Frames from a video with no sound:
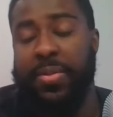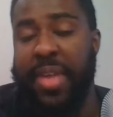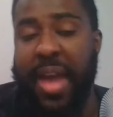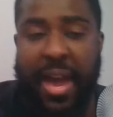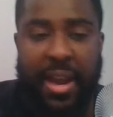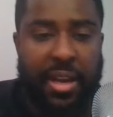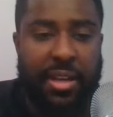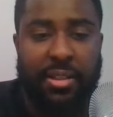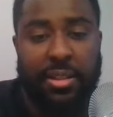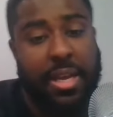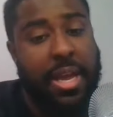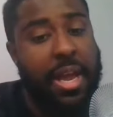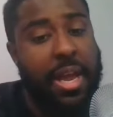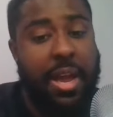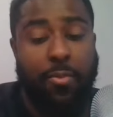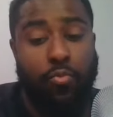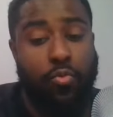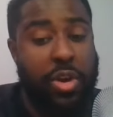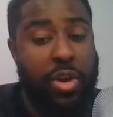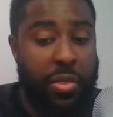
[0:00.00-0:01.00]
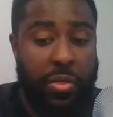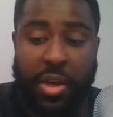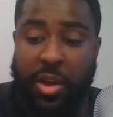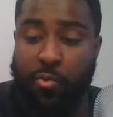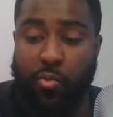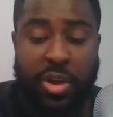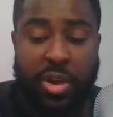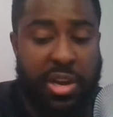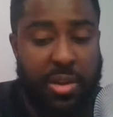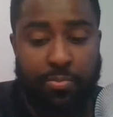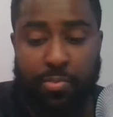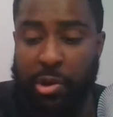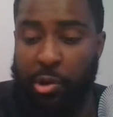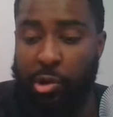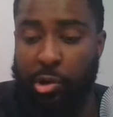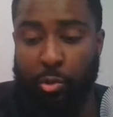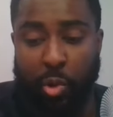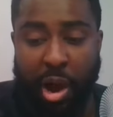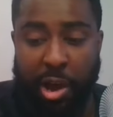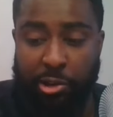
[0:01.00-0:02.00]
That is a, we think we can
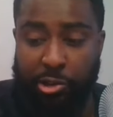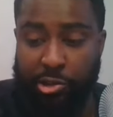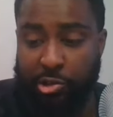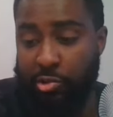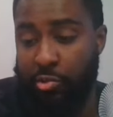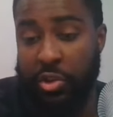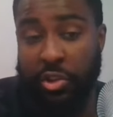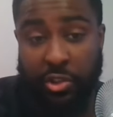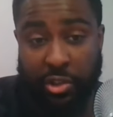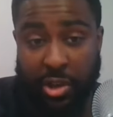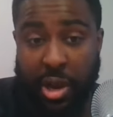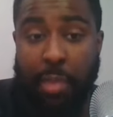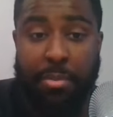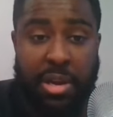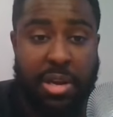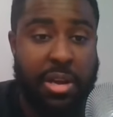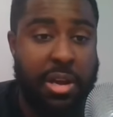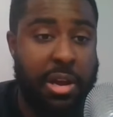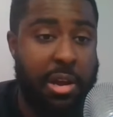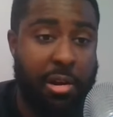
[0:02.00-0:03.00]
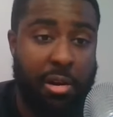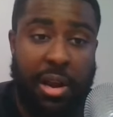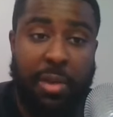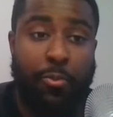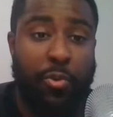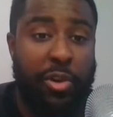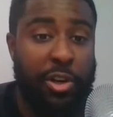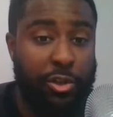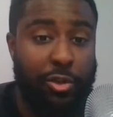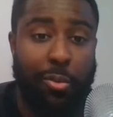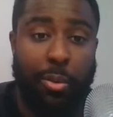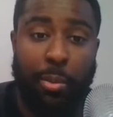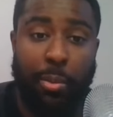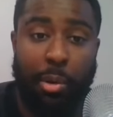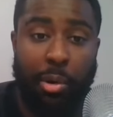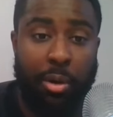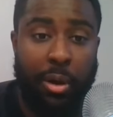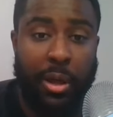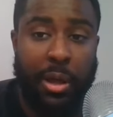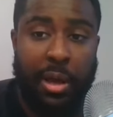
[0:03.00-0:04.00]
build a roster this coming year and win a Super
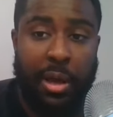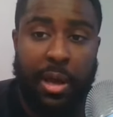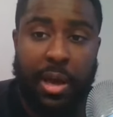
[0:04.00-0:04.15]
Bowl,